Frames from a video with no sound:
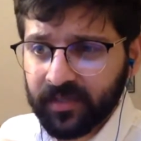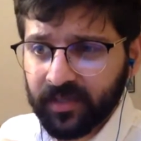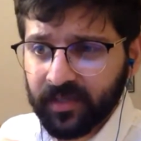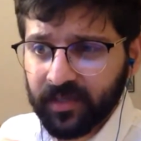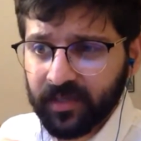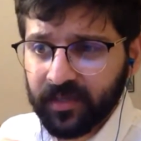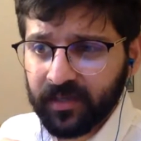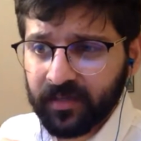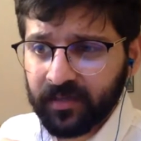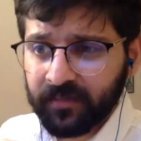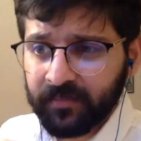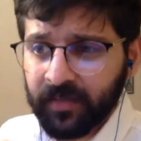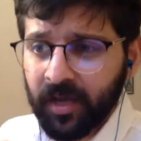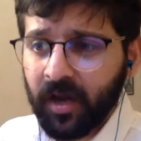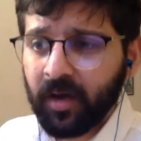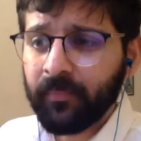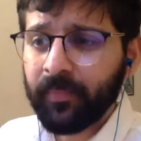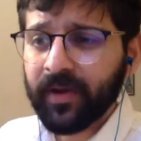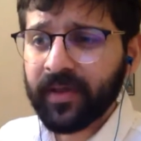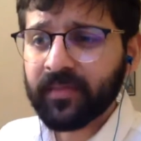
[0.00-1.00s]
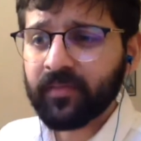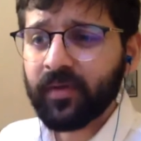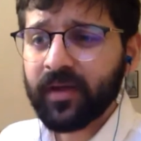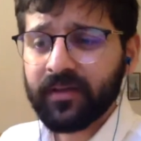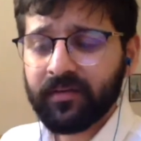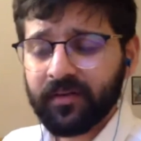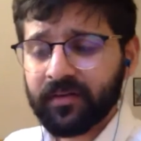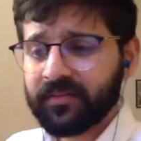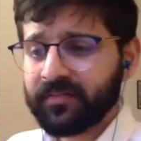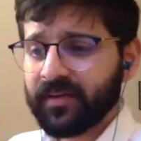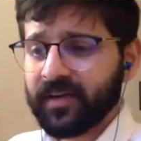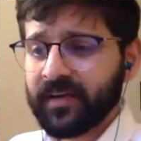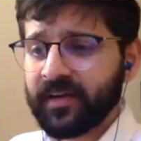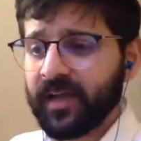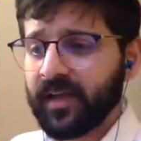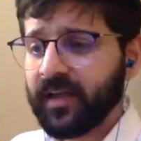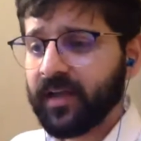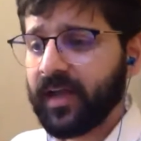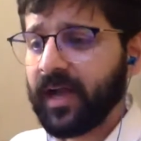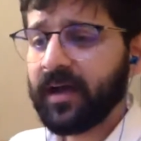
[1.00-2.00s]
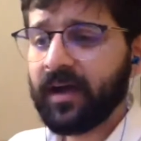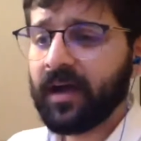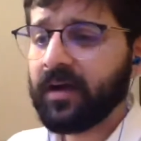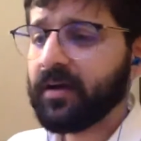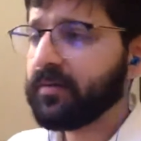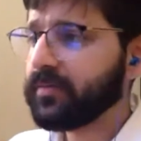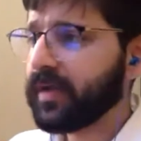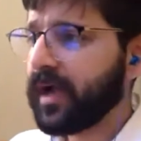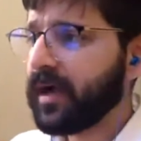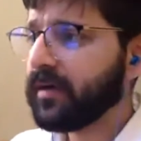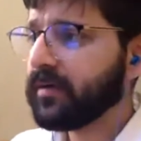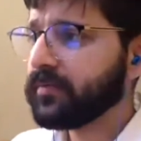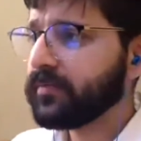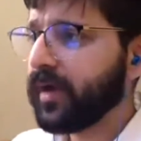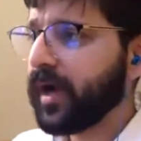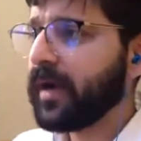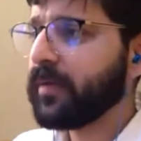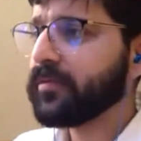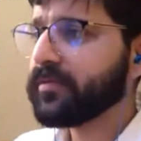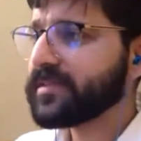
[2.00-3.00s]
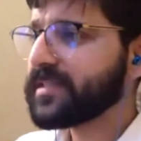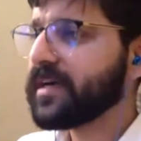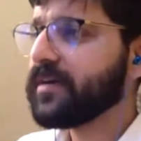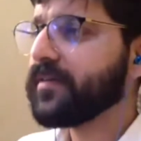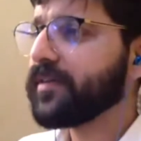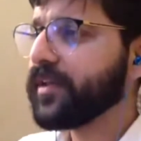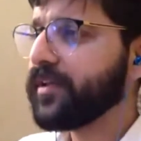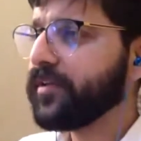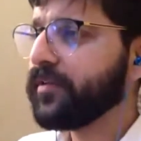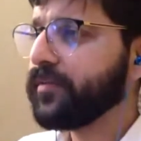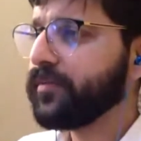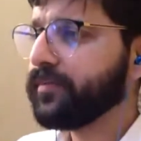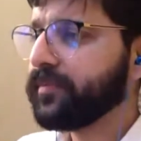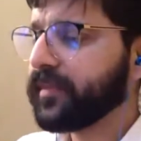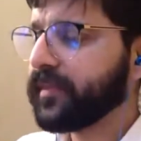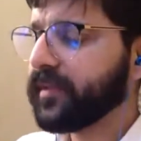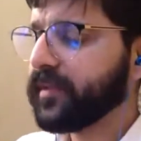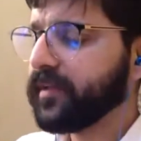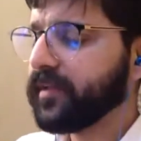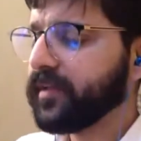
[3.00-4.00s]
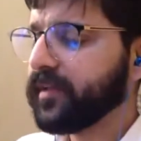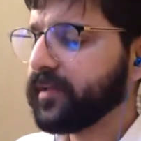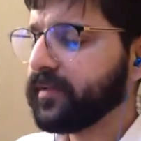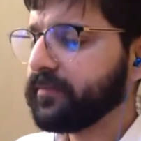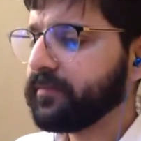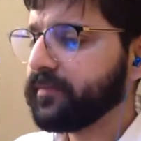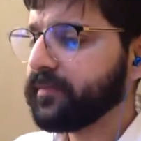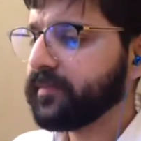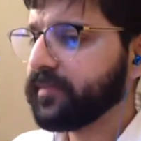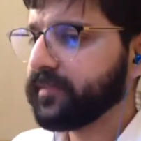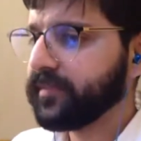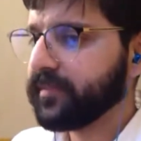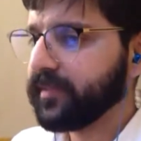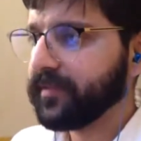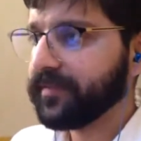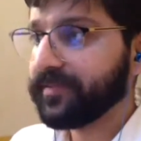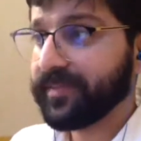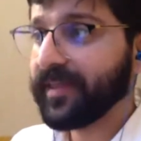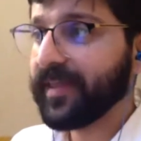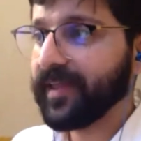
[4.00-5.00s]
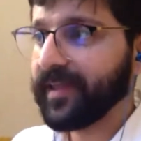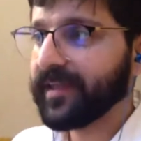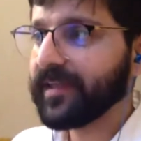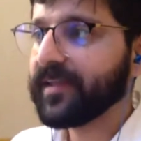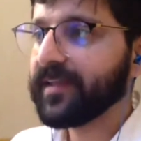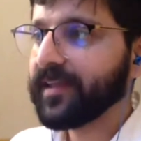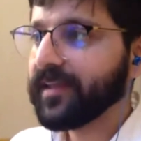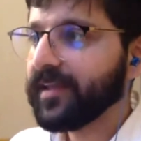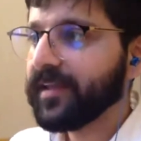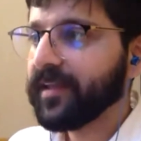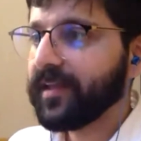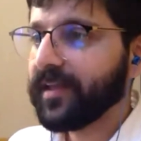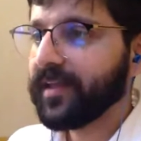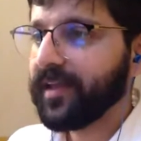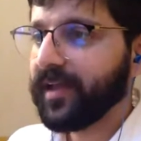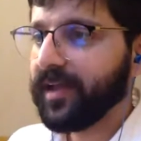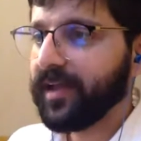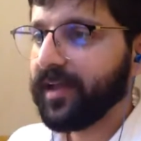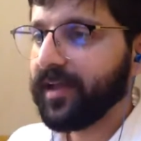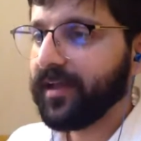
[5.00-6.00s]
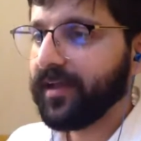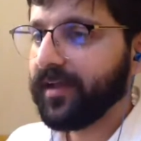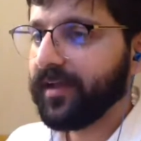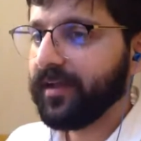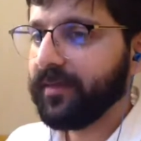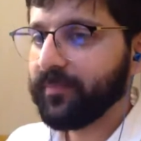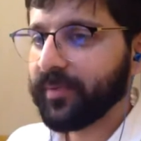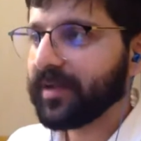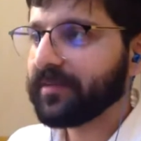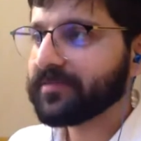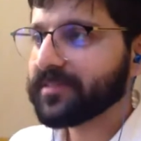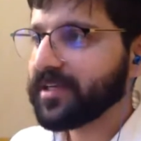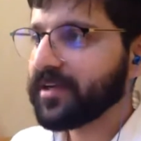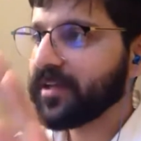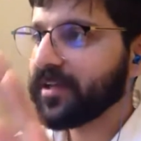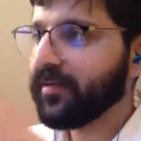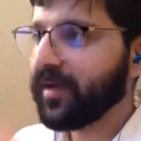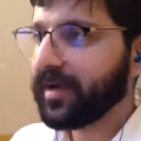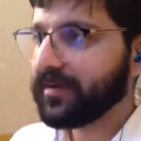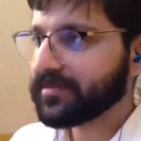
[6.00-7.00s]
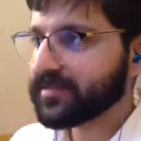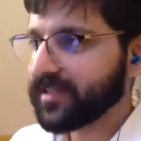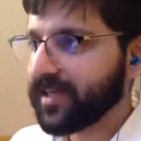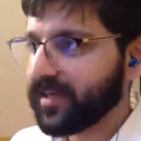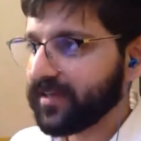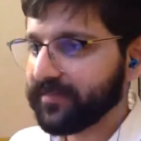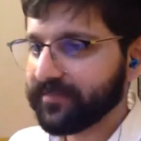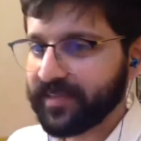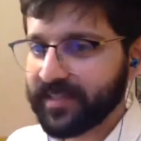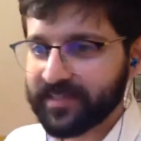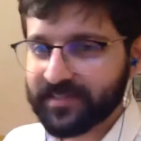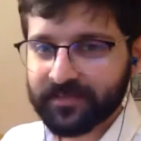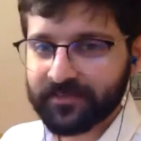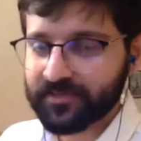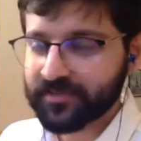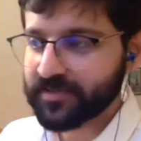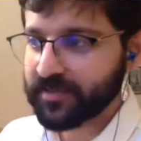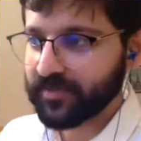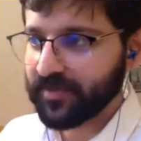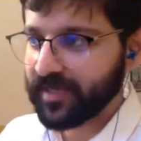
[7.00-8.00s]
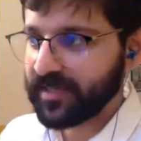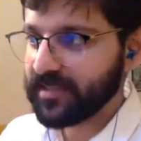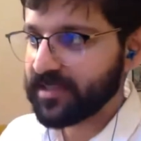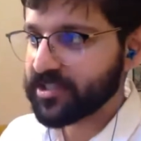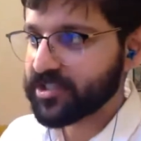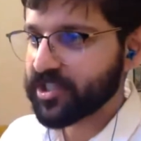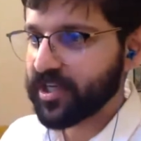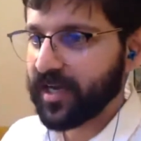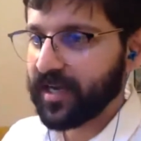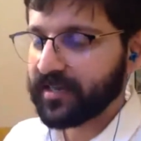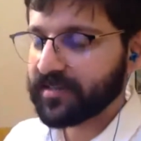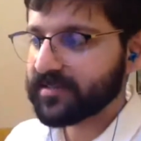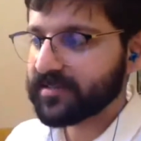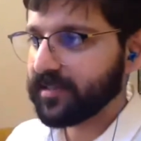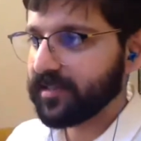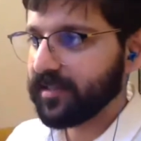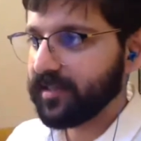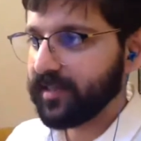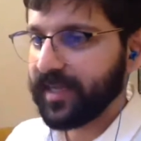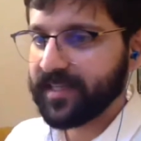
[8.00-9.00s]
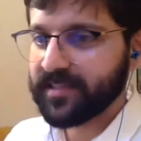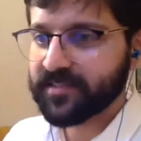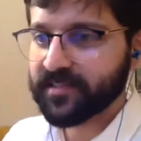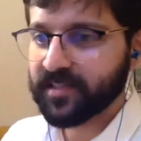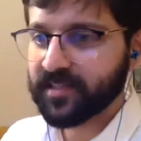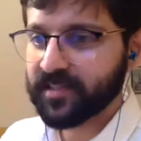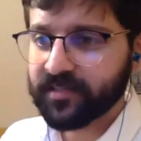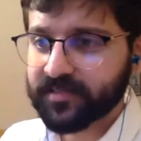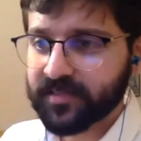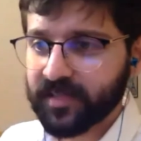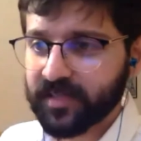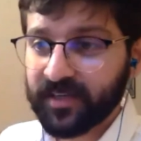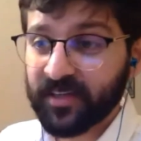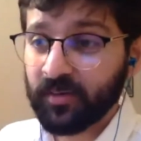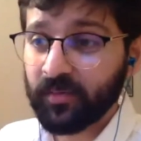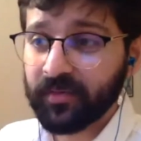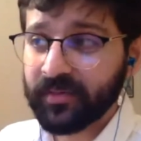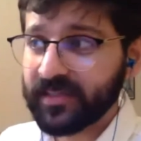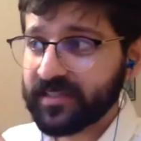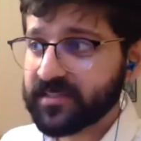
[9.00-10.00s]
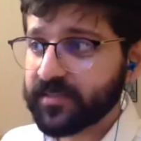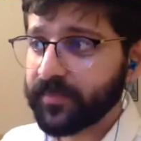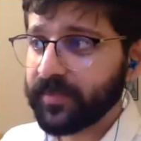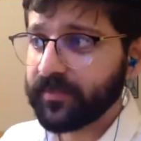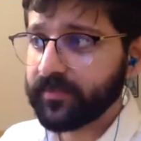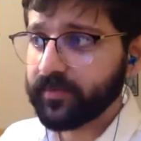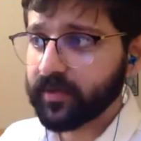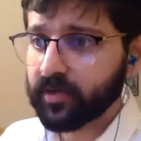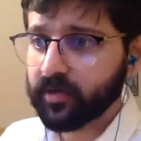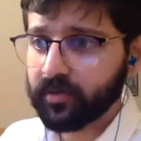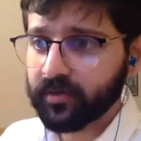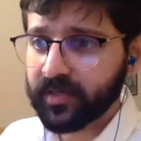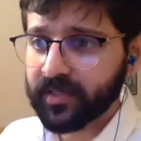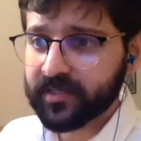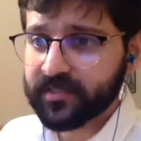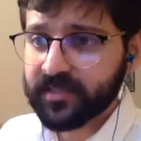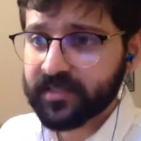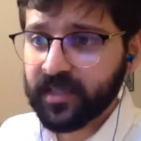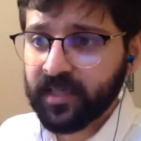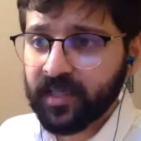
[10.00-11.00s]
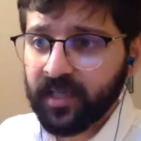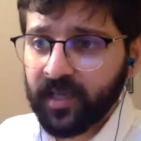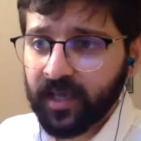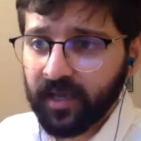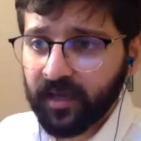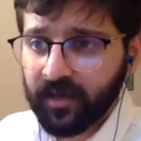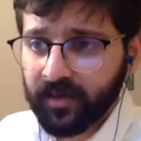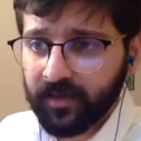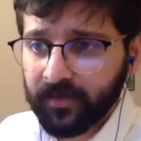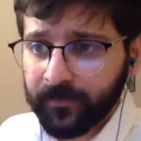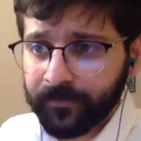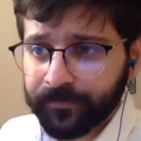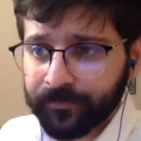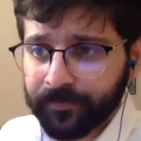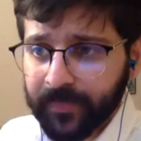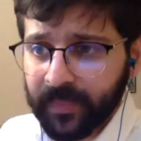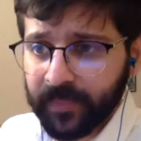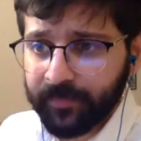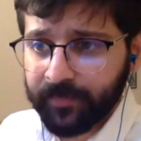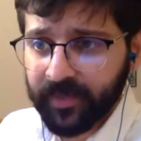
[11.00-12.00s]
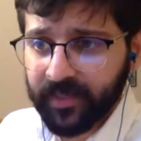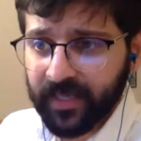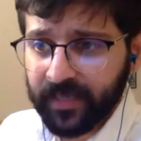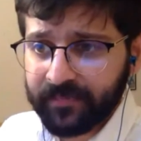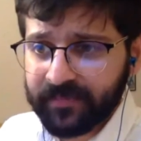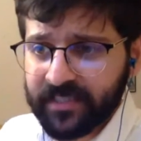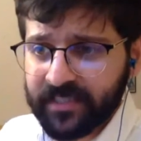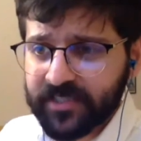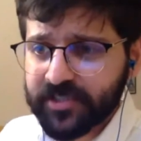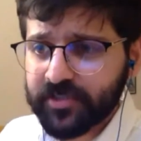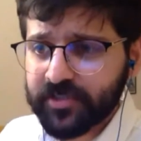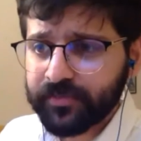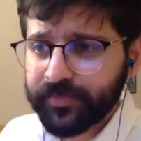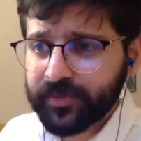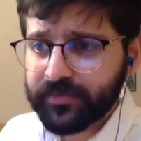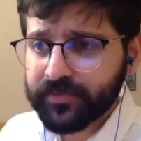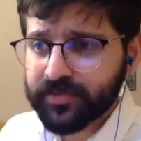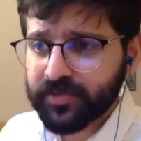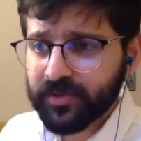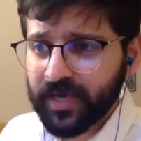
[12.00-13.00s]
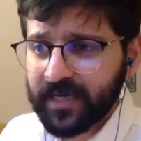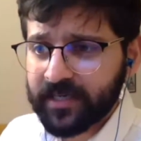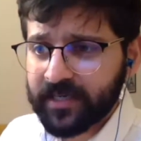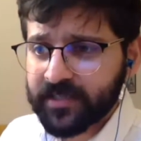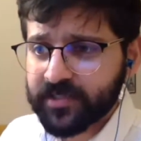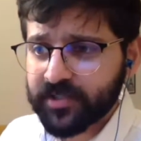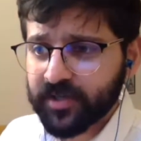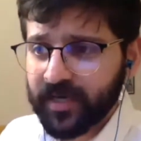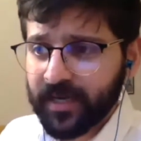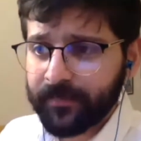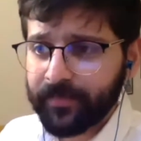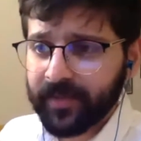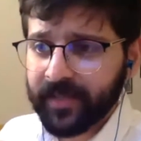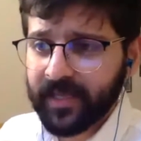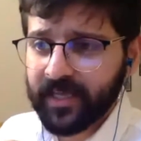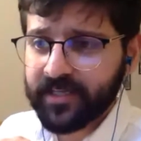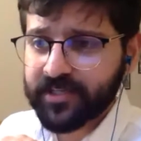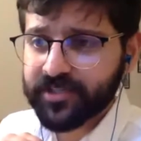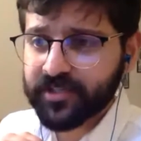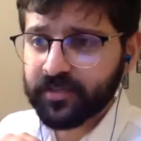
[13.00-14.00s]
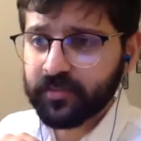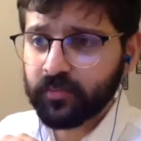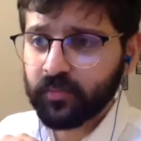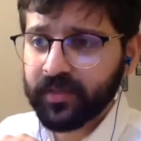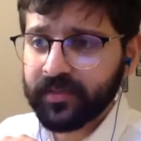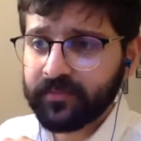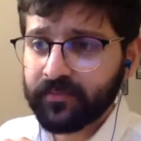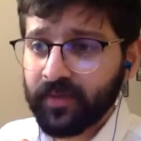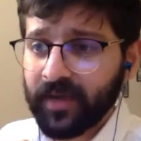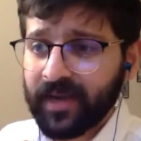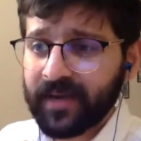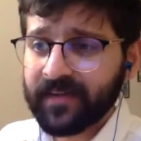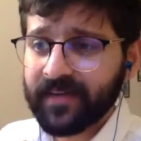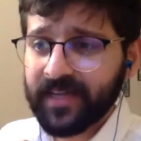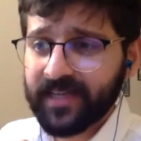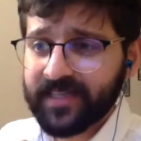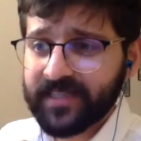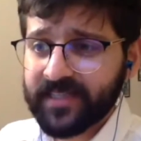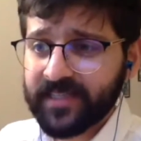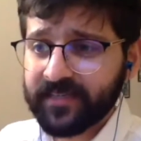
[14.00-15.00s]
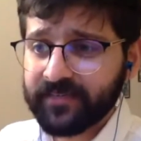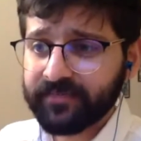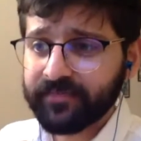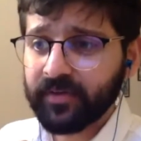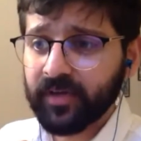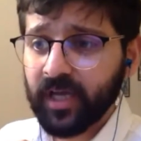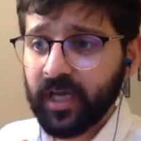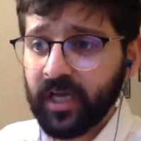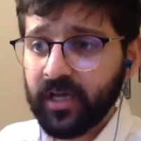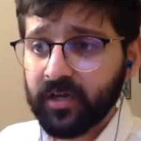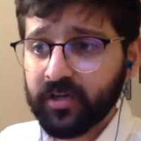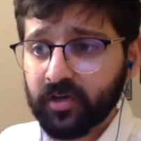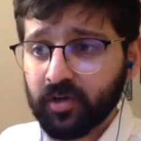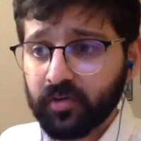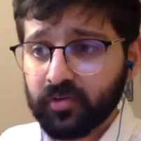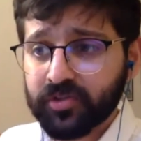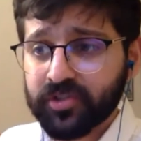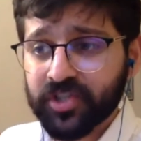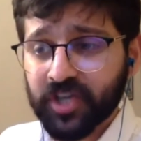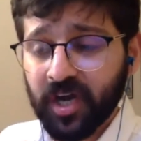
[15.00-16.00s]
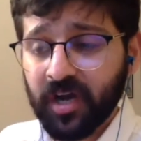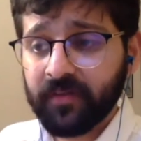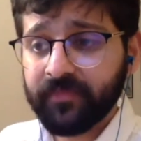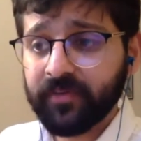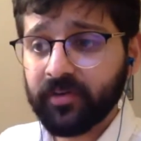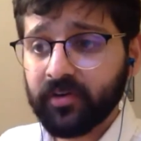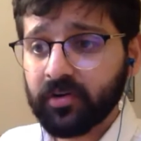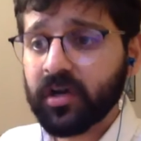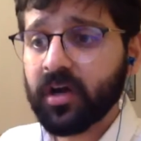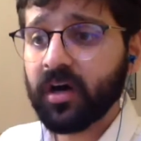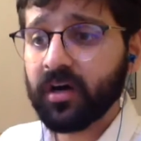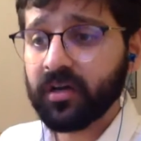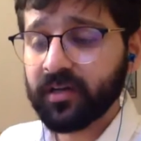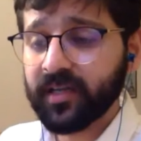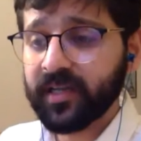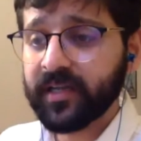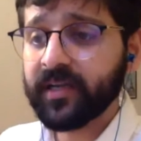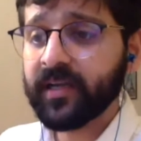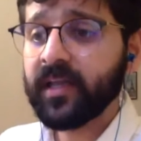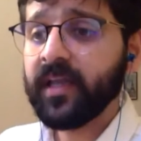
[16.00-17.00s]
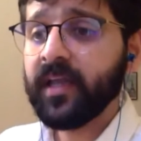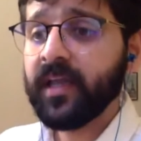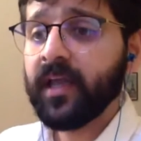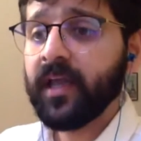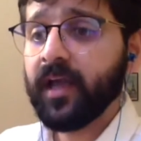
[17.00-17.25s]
Oh, by the way, Aruthran, I will tell you the thing, but I'll tell you outside of this. I'll just do it in the chat later. So I don't want these to be in the recordings. But yeah, did you build your Android application with React Native or Java or Kotlin?